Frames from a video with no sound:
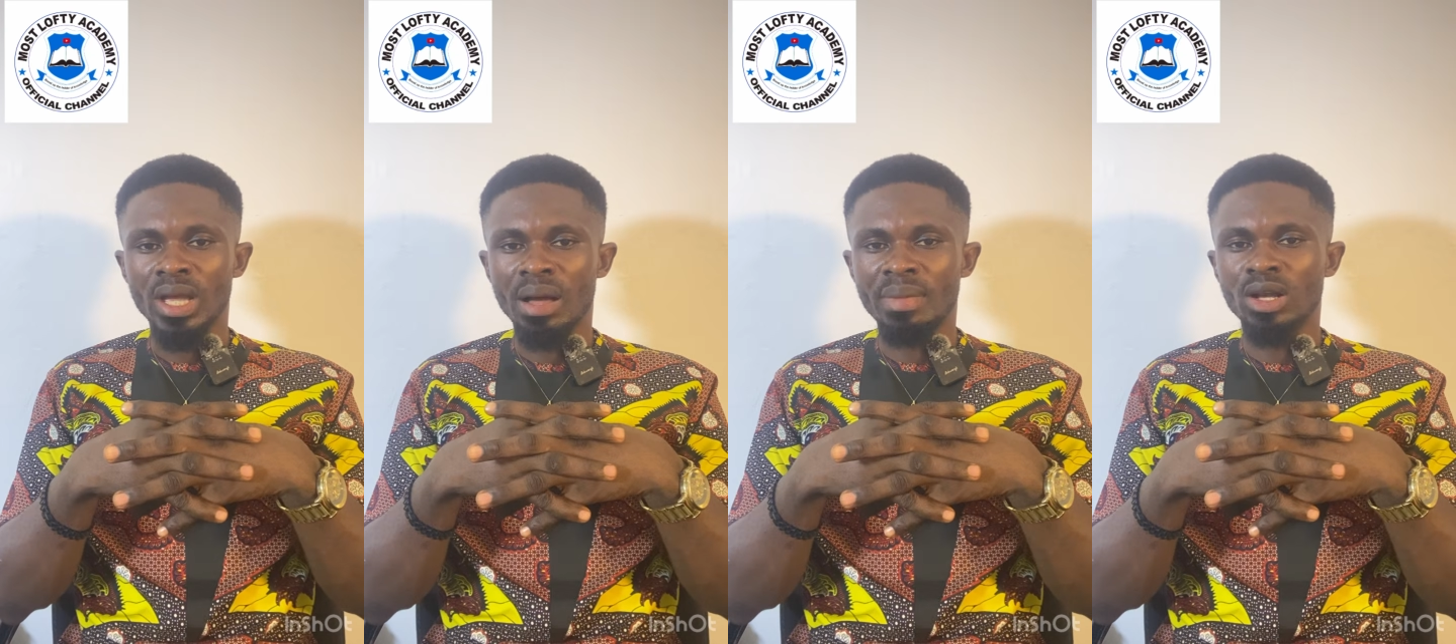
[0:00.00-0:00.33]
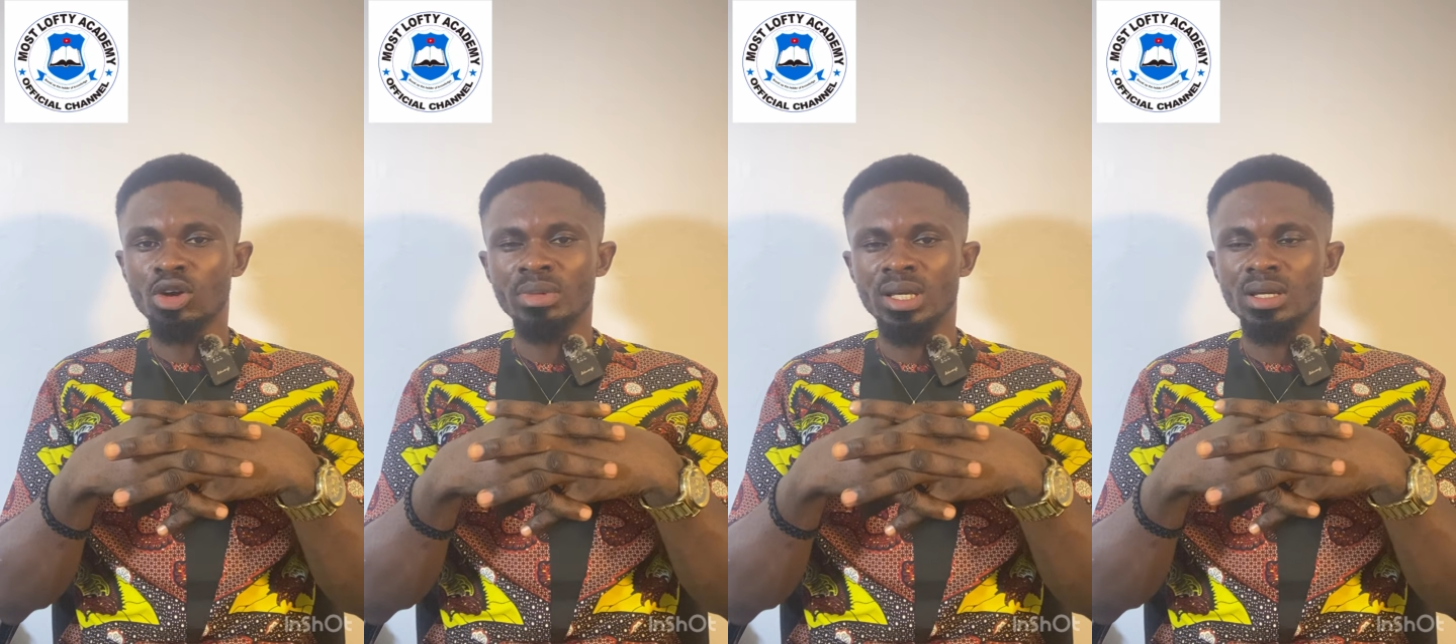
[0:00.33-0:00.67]
Am I
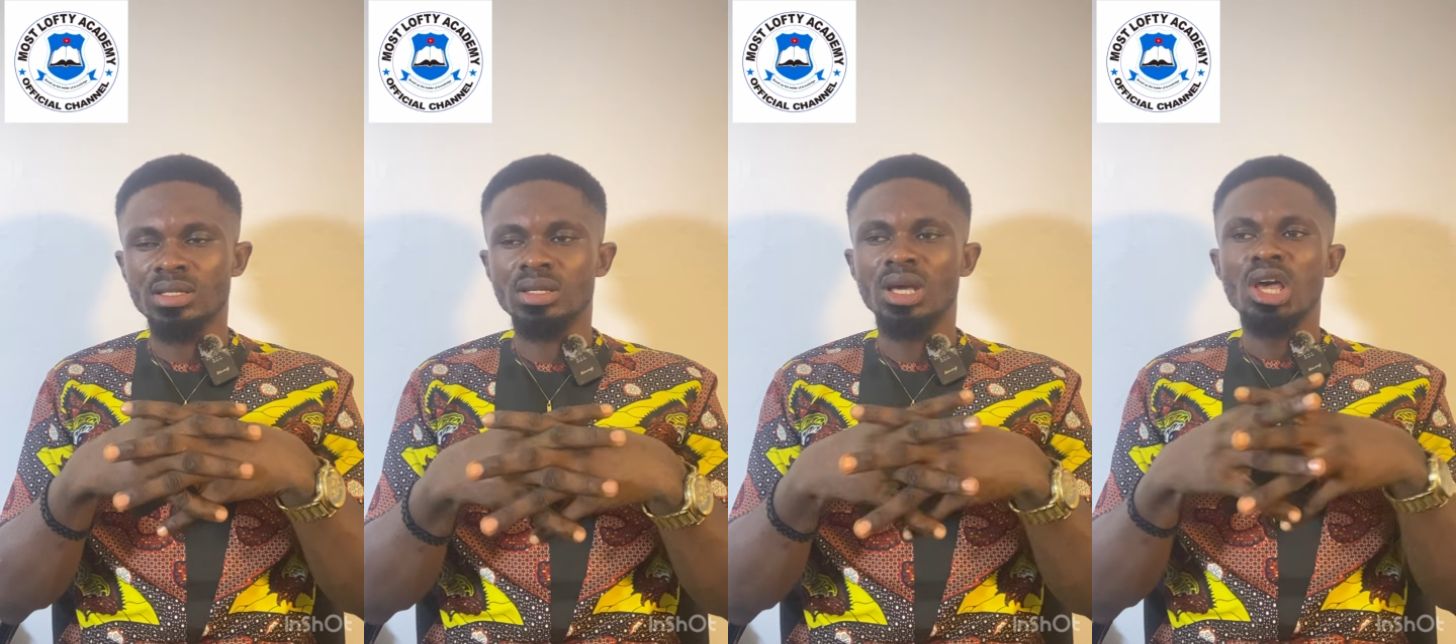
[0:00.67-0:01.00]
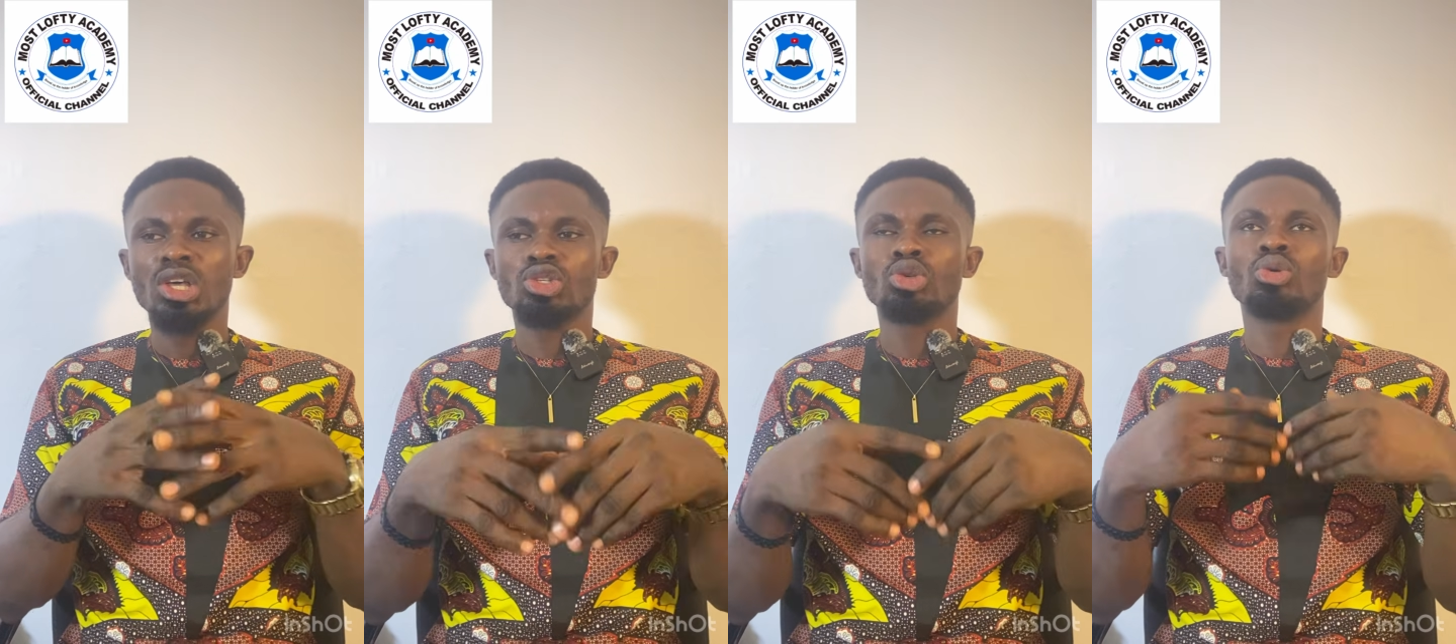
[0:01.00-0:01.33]
communicating?
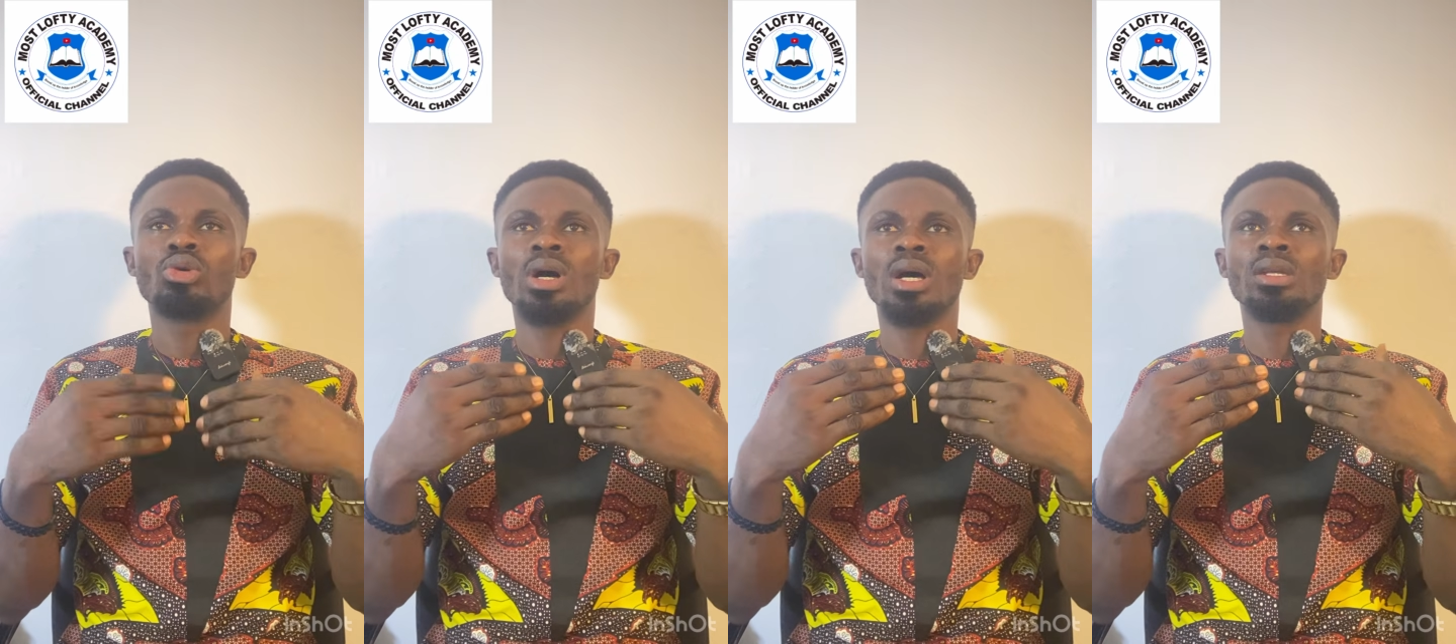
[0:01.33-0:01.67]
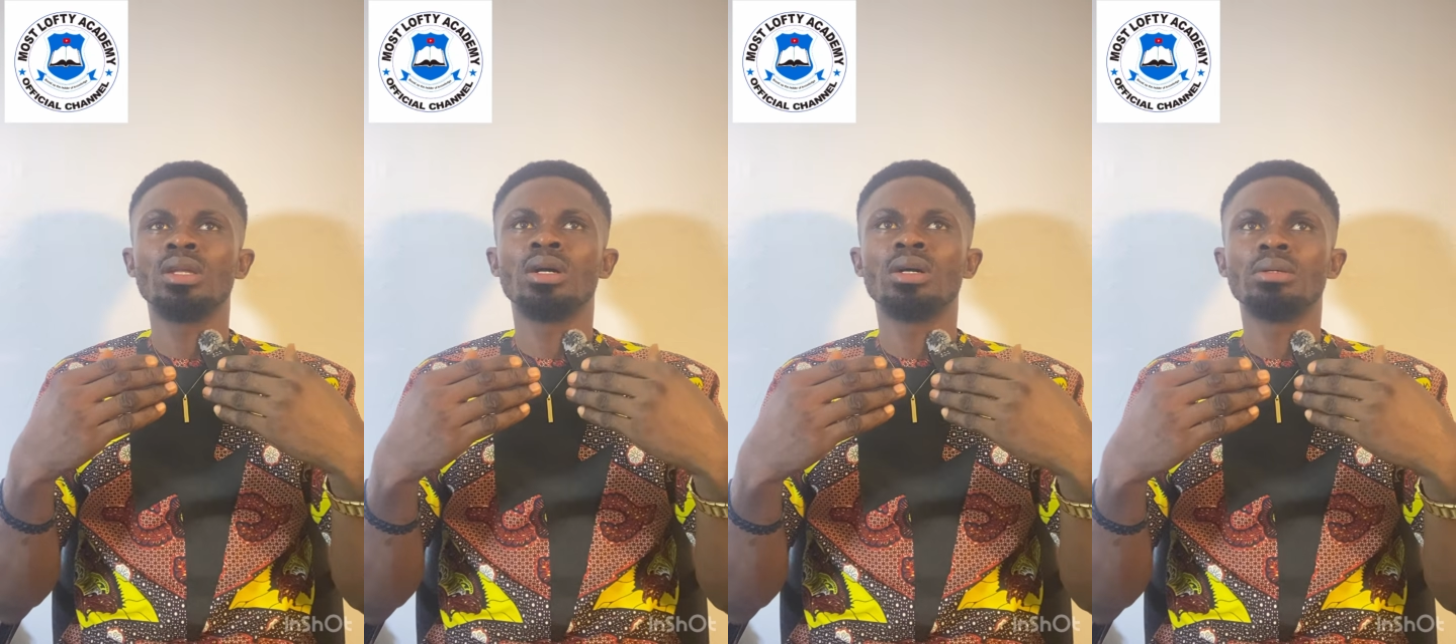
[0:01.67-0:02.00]
So, and